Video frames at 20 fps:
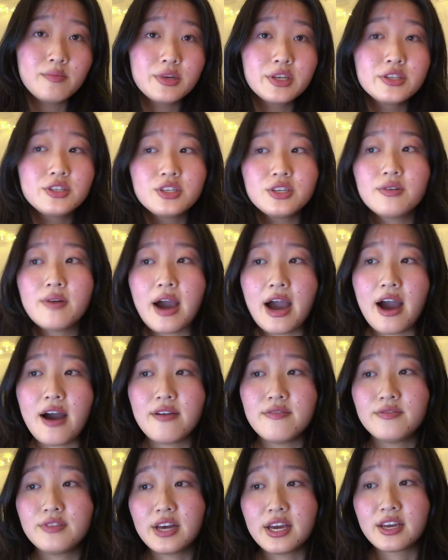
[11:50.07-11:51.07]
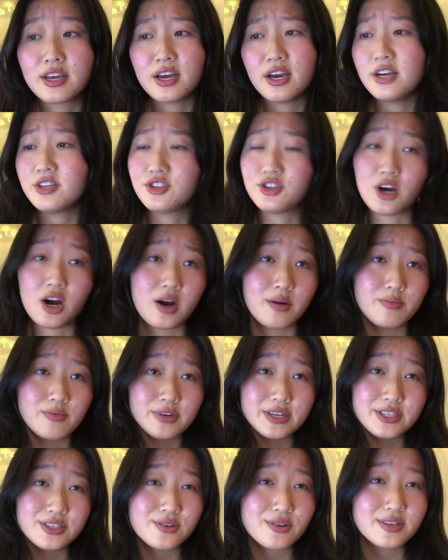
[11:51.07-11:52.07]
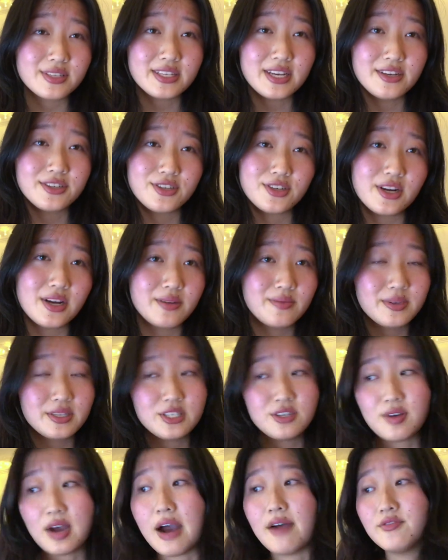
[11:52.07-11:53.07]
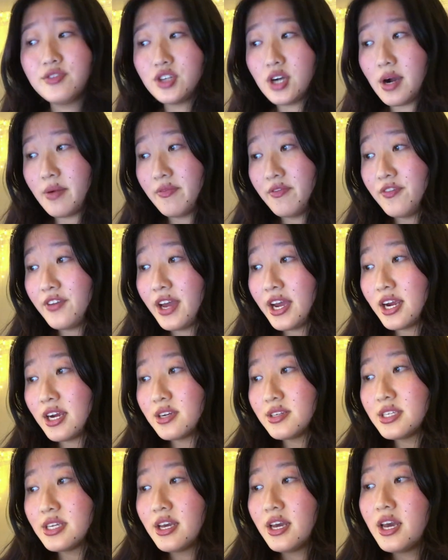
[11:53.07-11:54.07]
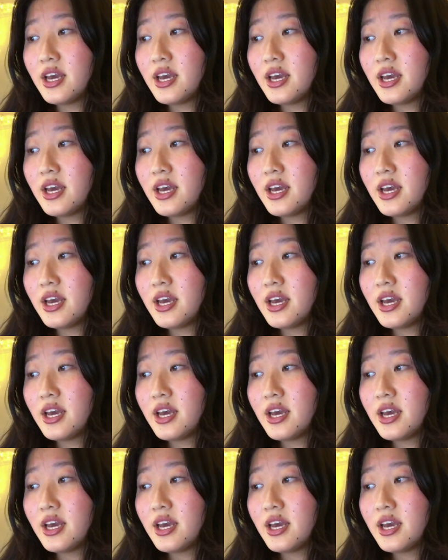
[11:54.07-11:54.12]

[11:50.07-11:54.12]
We do have like a job resource center and we do have job fairs.